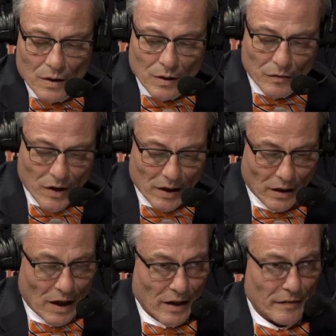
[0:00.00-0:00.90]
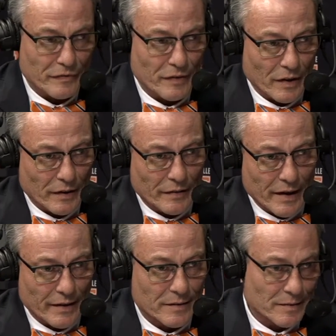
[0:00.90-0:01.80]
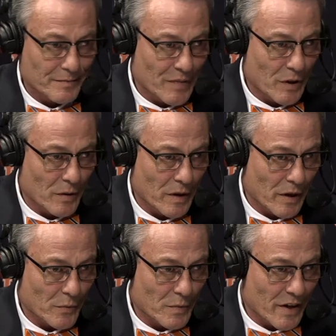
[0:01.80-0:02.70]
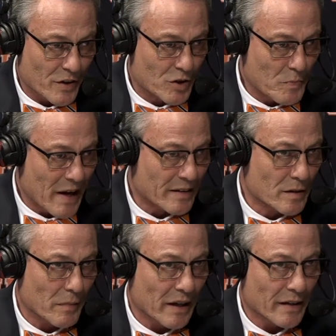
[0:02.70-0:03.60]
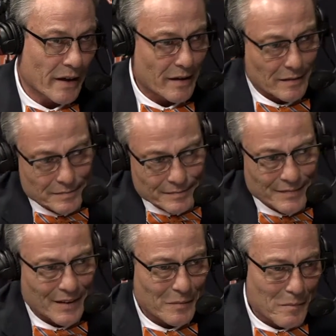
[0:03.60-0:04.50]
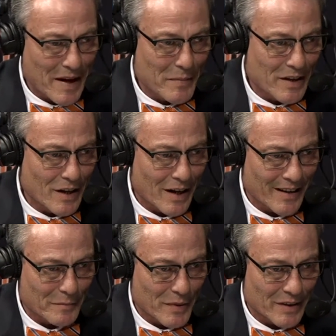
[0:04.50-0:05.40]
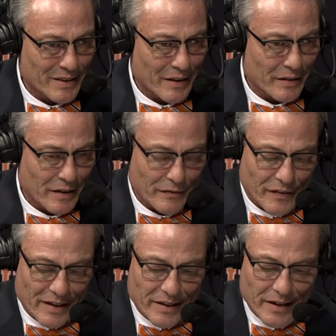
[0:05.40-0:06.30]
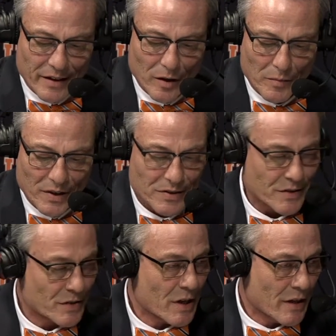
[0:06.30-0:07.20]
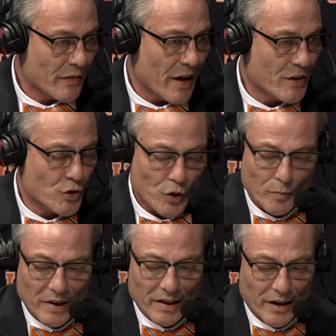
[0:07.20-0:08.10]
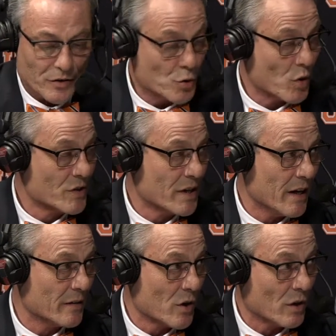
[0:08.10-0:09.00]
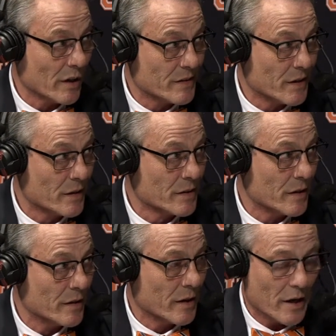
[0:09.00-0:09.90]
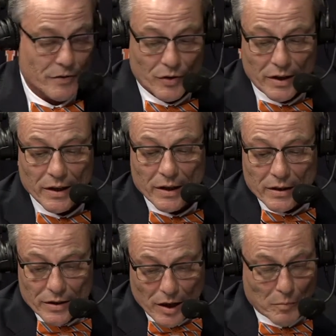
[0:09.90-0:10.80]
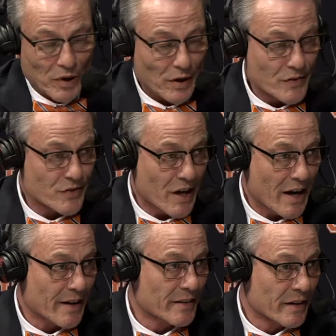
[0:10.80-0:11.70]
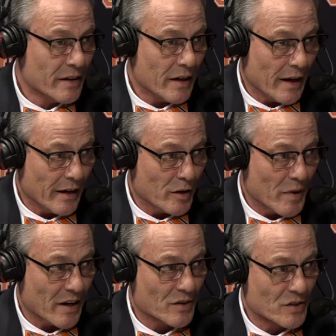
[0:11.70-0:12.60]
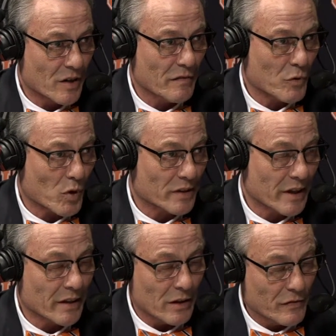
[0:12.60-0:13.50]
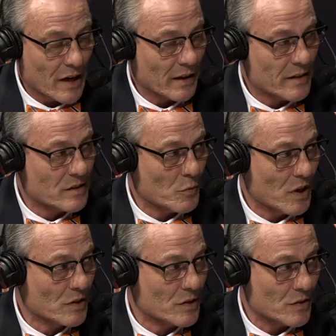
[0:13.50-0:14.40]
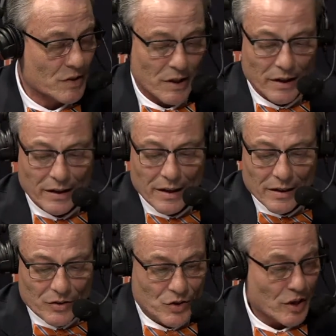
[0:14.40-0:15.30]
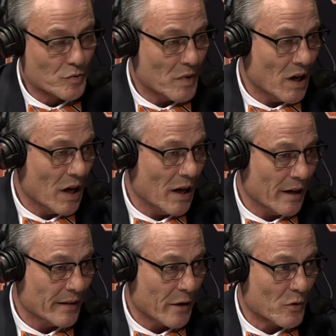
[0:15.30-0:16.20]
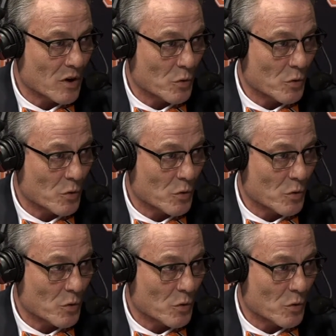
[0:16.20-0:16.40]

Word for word: You've got life uh, that expect to be there maybe not, but if they take care of business, they should be there. Georgetown currently sixth in the country, Cumberlands ninth and the Bears sit 14th. You've got Lindsey Wilson sitting just behind. They re-